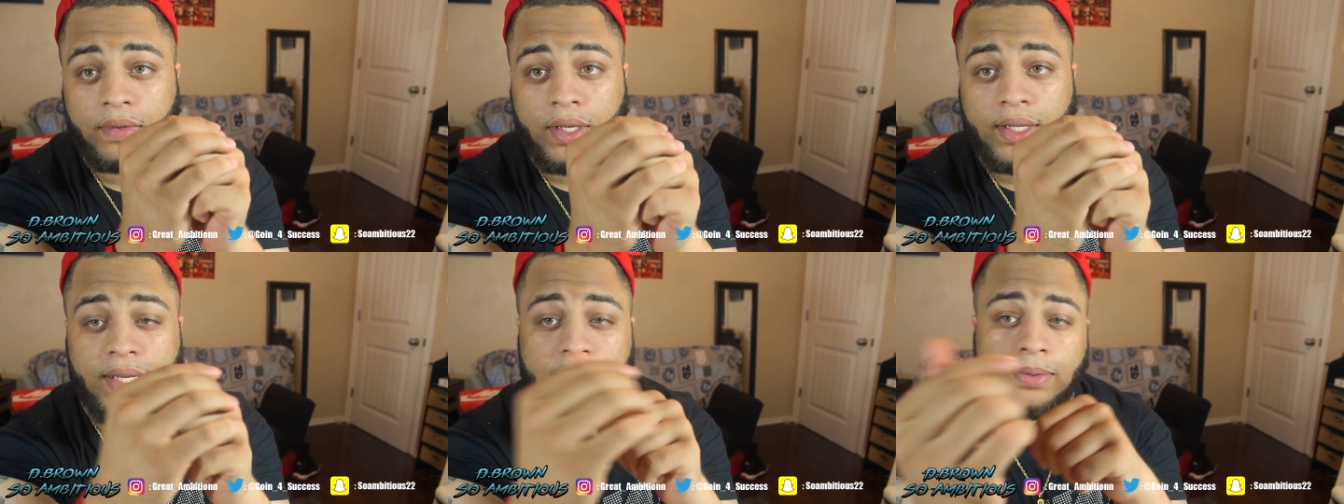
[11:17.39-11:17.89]
And
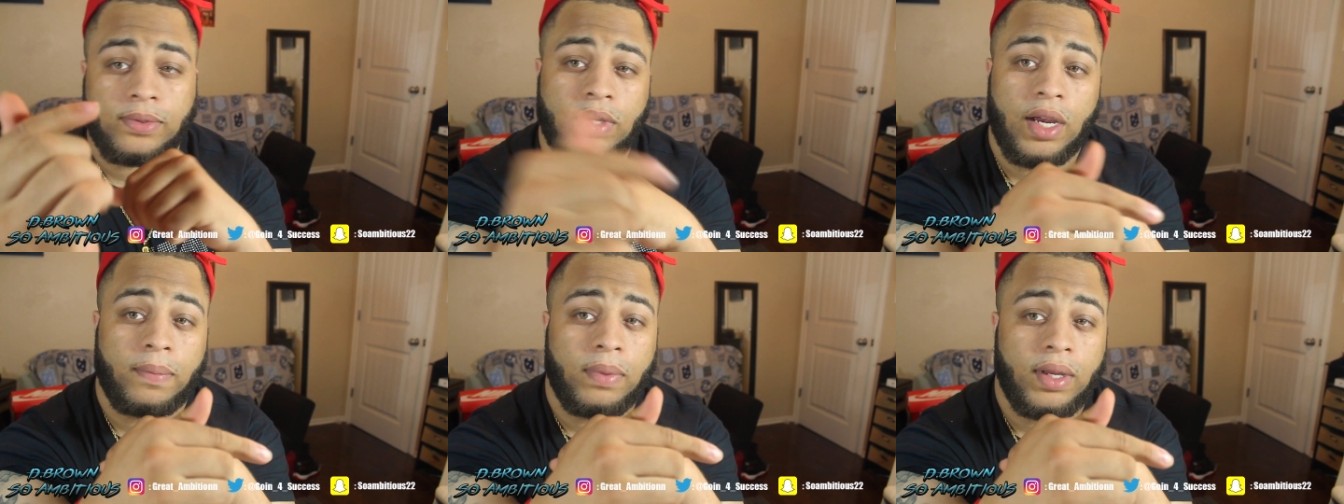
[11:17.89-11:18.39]
hit that
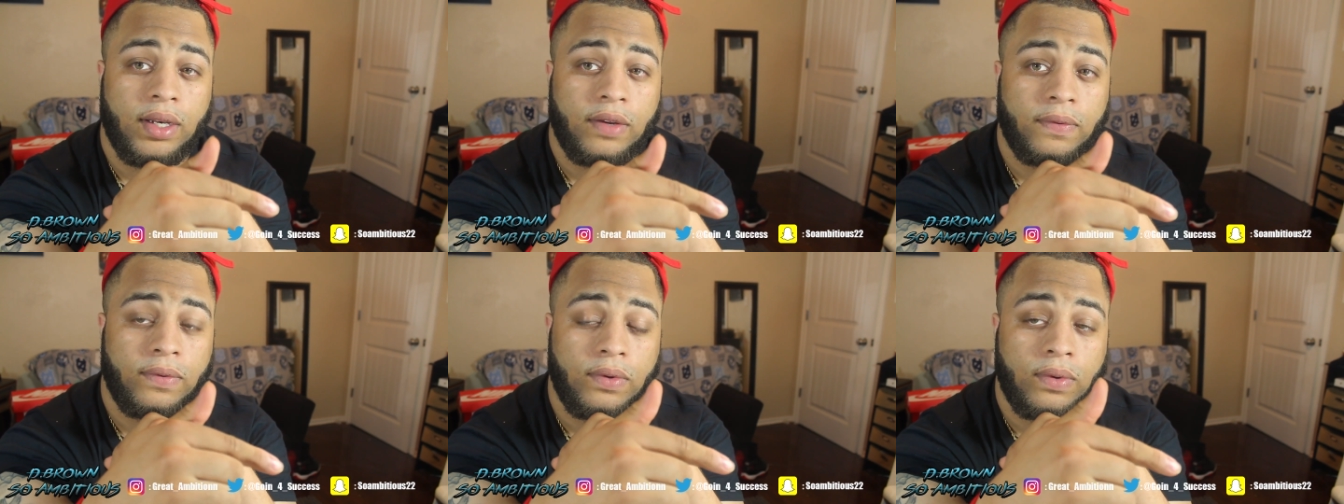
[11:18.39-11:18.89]
subscribe button
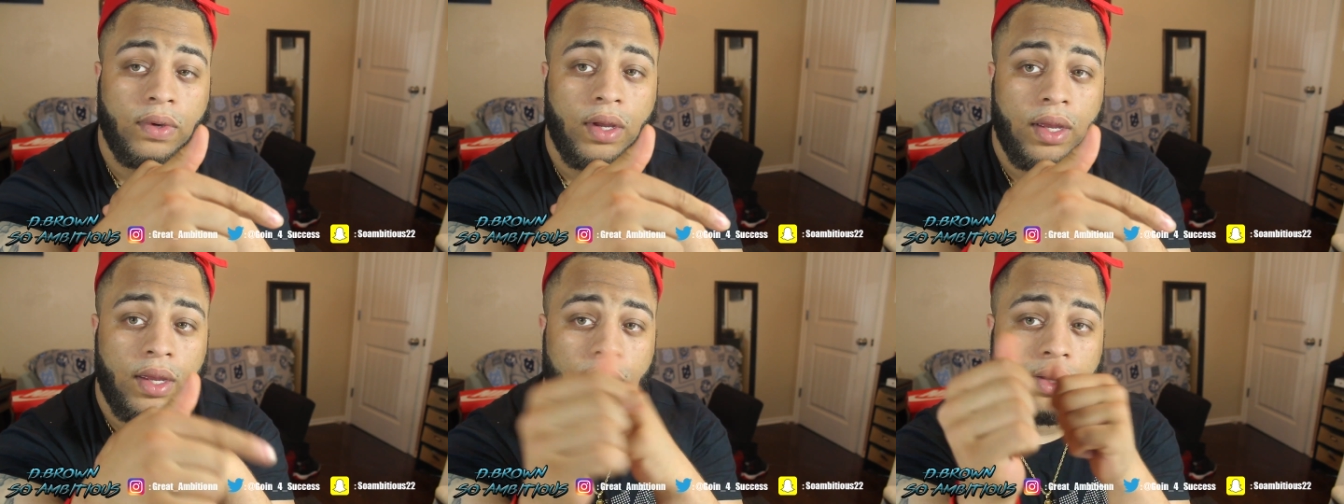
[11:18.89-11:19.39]
if you
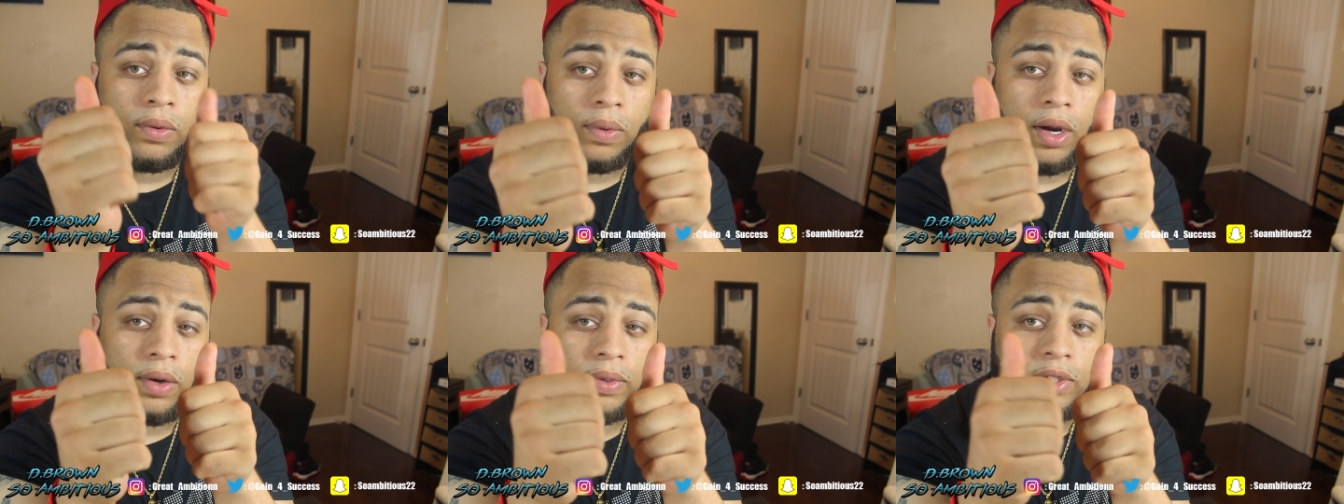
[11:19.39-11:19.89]

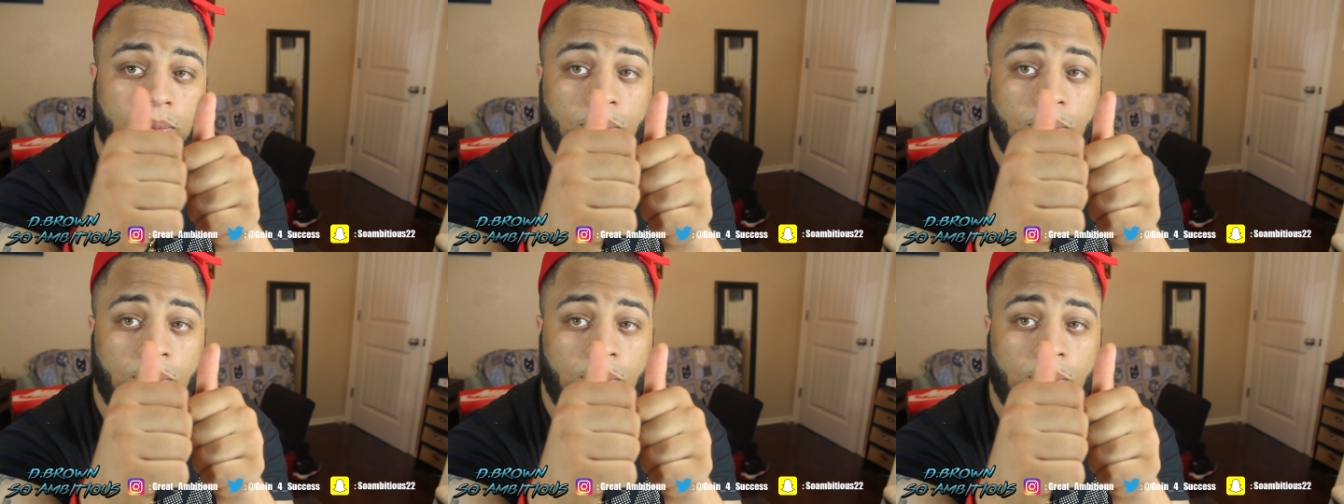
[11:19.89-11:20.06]
rock with